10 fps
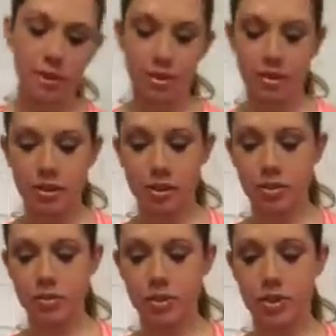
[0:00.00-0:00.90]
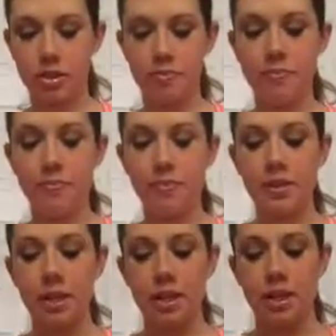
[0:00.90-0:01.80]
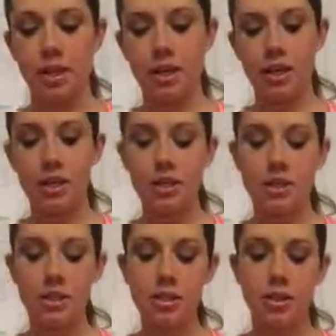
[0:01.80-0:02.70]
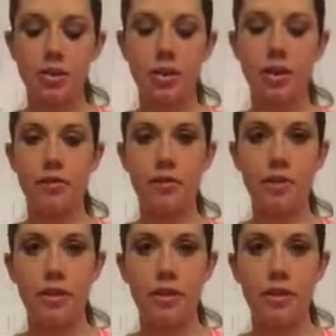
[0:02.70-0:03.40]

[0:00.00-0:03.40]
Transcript: I think this should be good. So if you